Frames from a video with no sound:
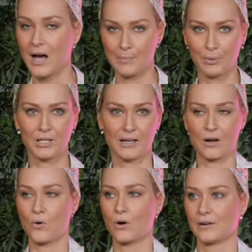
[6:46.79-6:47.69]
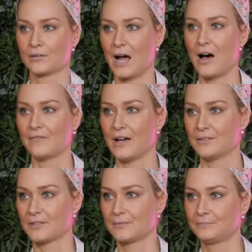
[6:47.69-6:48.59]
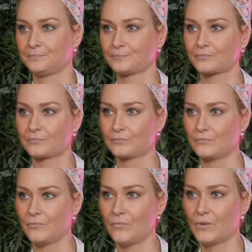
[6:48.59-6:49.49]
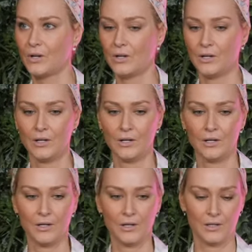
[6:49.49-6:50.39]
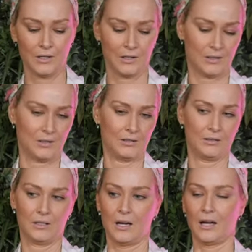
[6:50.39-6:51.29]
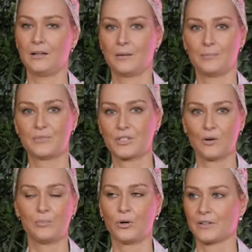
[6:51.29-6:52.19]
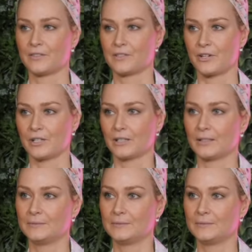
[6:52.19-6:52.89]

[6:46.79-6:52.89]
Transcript: I put like a quarter, half ounce. Okay, why don't you? I am so bored of this drink.